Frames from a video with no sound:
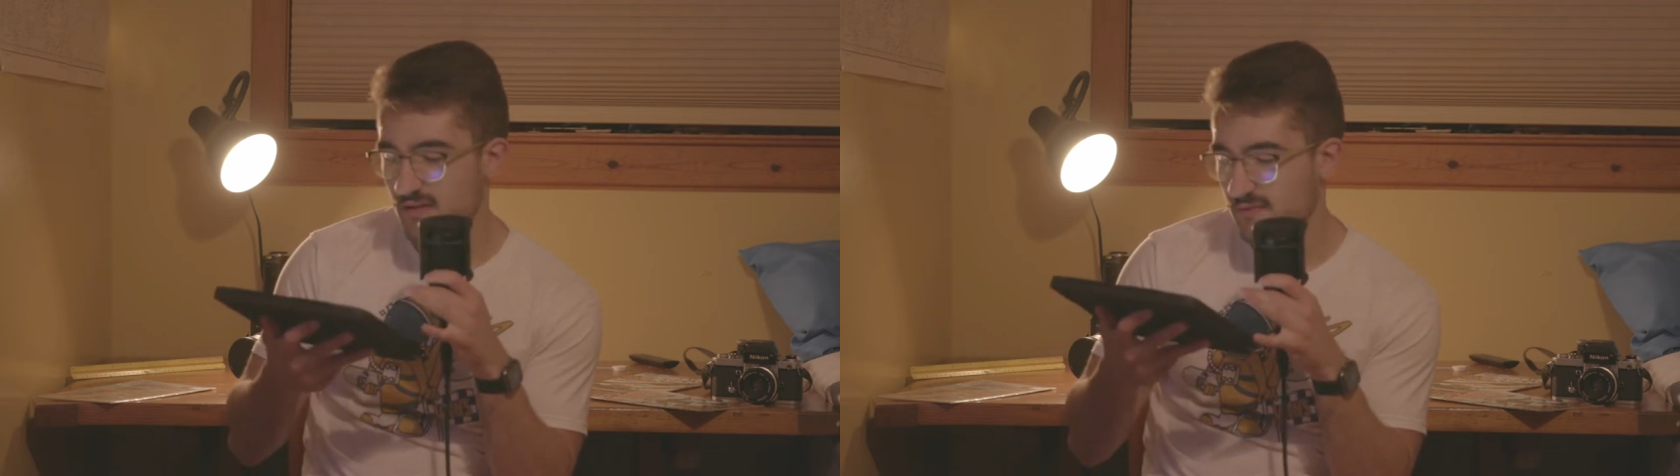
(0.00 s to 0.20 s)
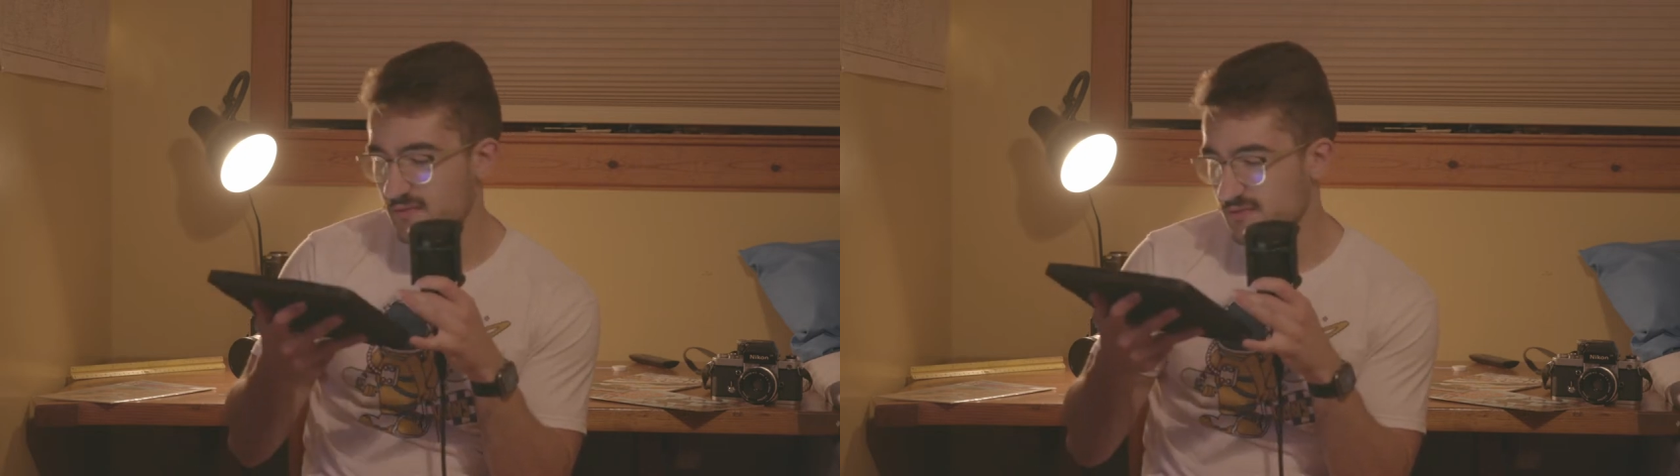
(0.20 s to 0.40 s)

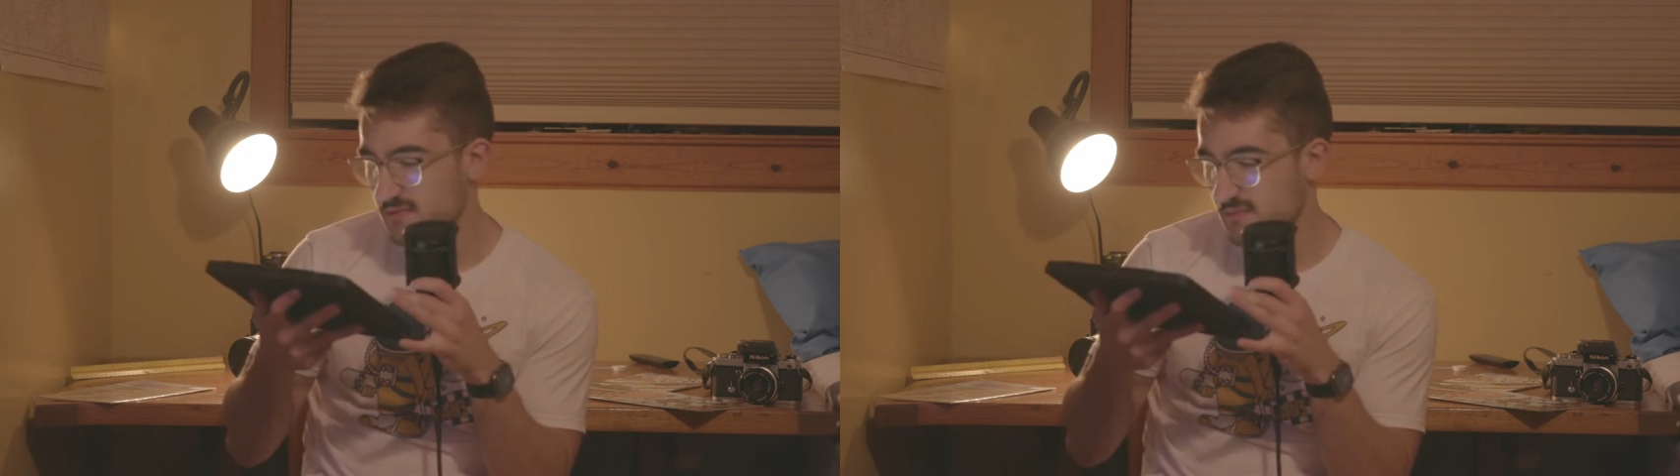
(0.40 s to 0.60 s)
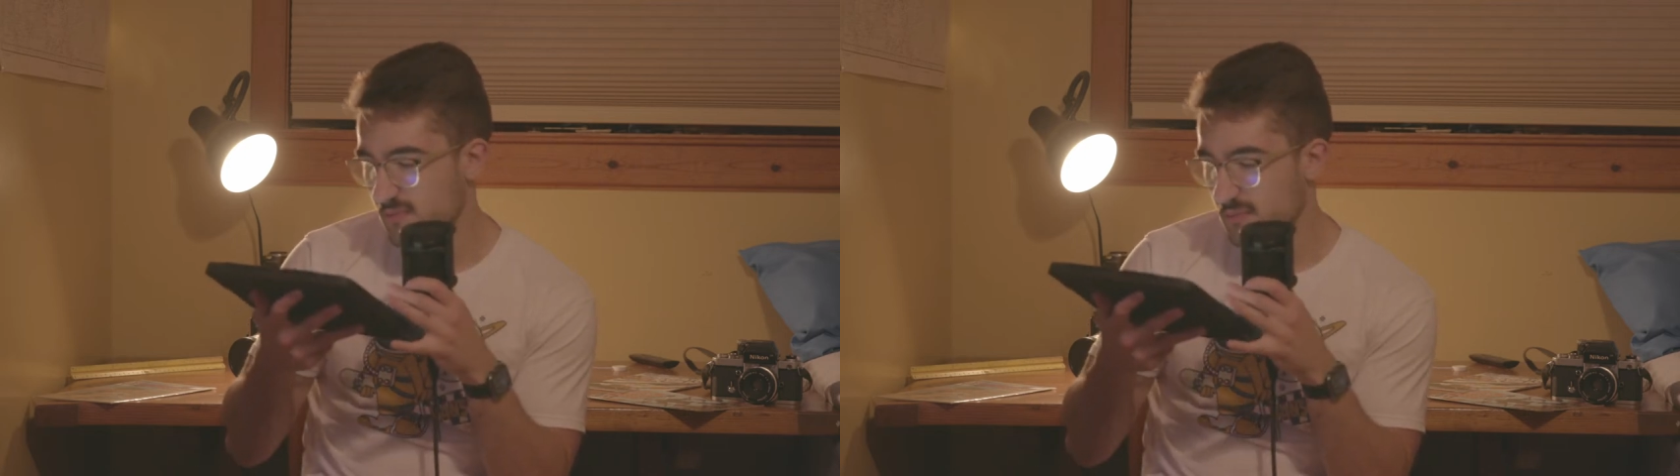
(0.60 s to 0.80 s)
If you
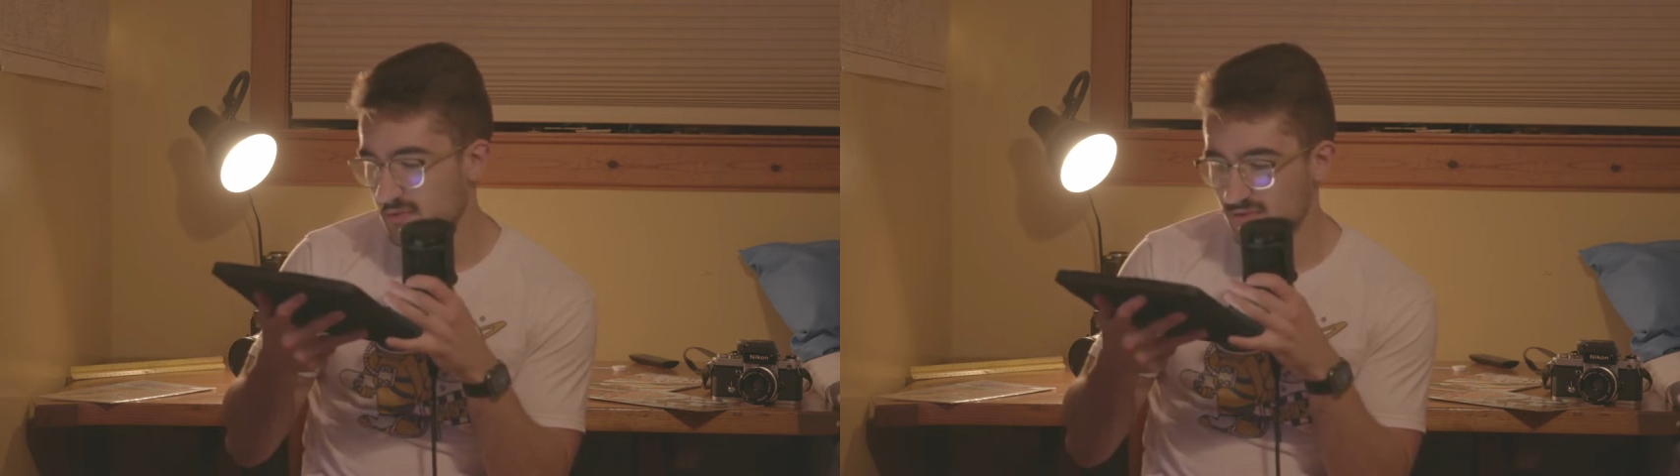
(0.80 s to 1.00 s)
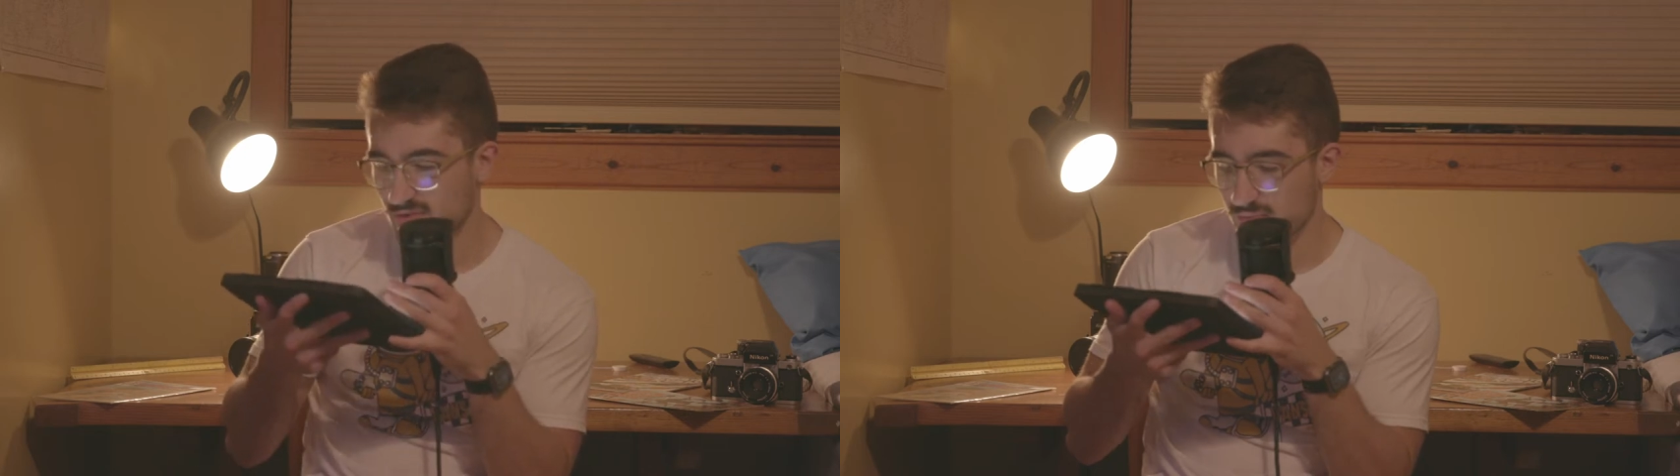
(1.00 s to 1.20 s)
zoom, I'm
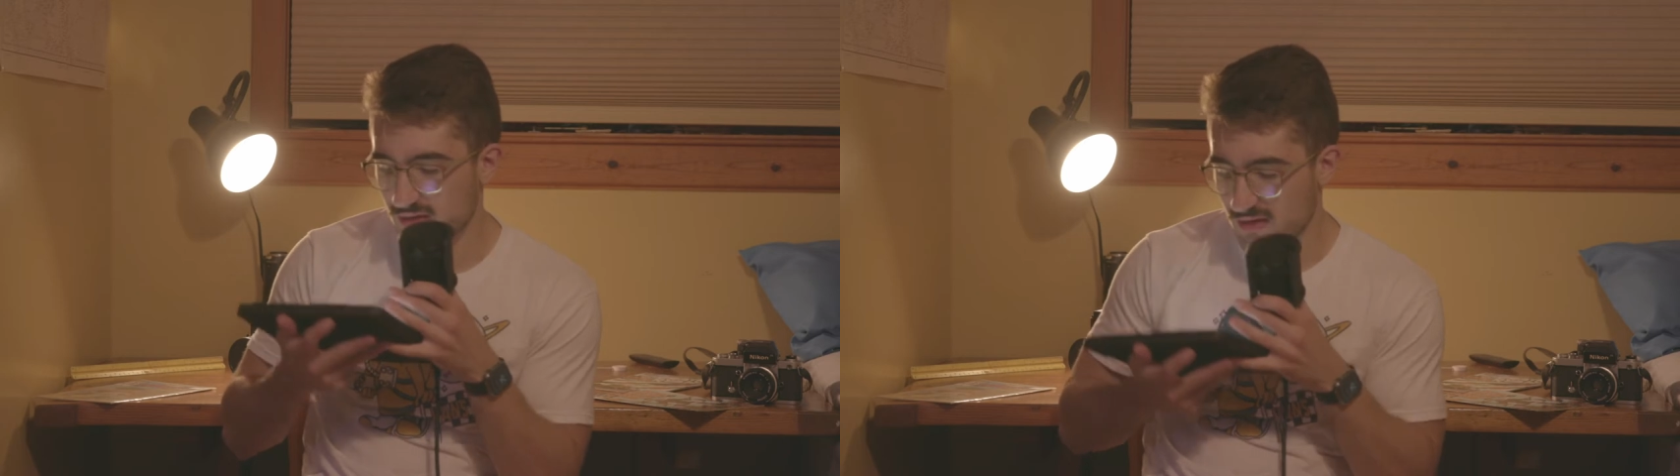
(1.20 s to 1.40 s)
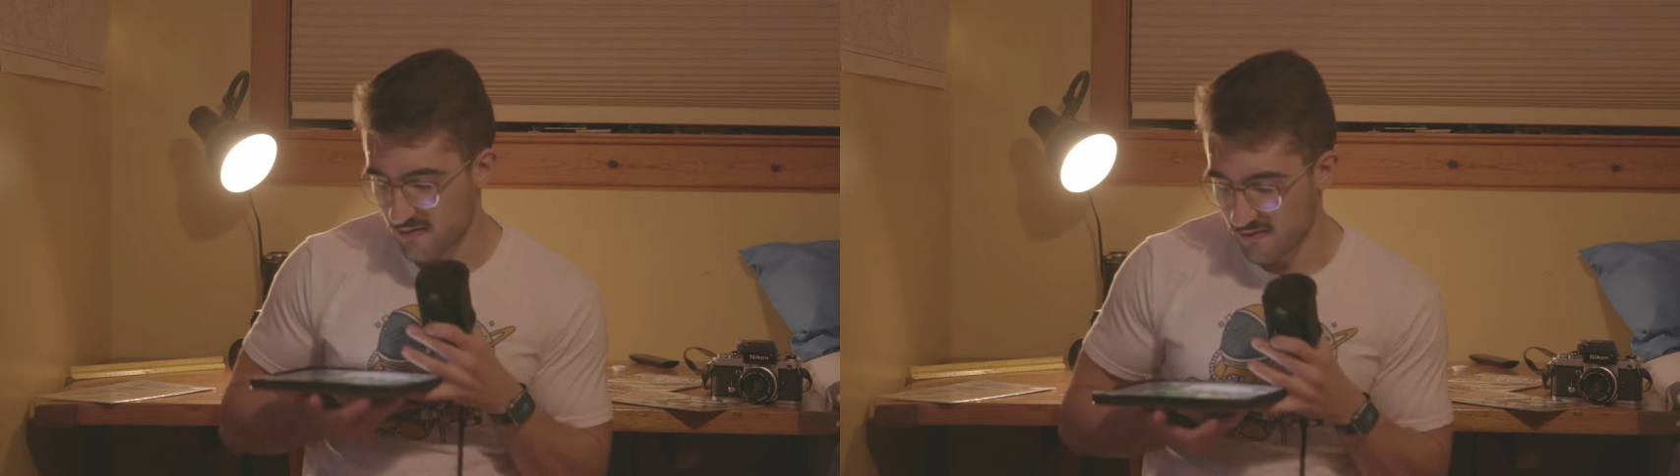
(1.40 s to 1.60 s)
going to zoom
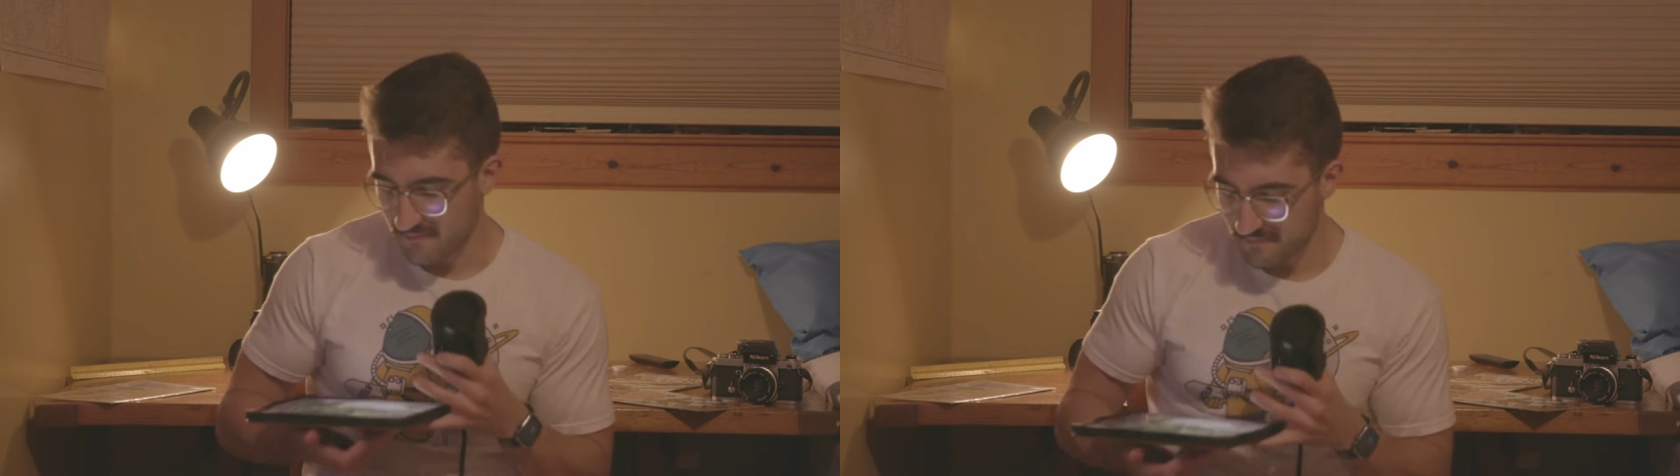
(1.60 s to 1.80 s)
in here.